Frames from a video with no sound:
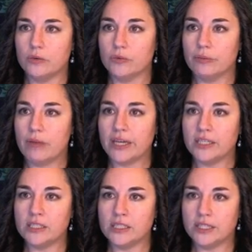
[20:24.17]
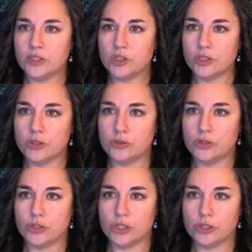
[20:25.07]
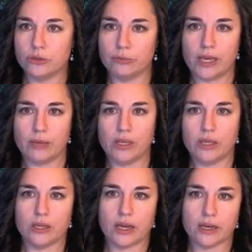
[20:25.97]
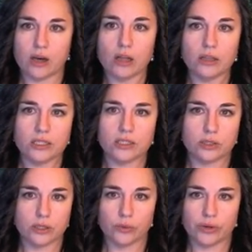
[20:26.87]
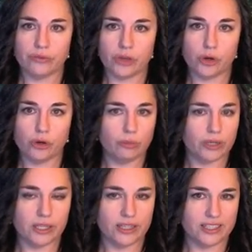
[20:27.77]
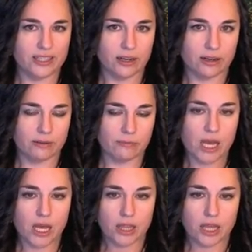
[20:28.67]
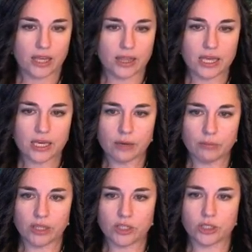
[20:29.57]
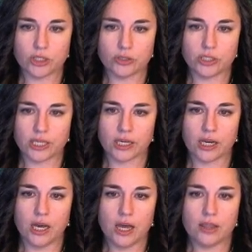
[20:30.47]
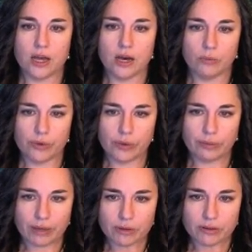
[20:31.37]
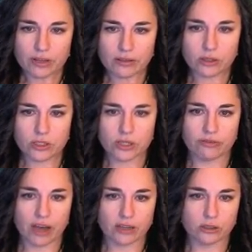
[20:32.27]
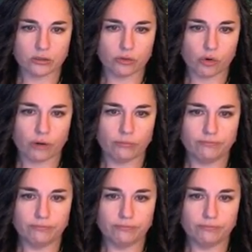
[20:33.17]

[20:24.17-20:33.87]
remind and introduce to you maybe that I called this a review, but I think I'm introducing, remember that there's a factored form.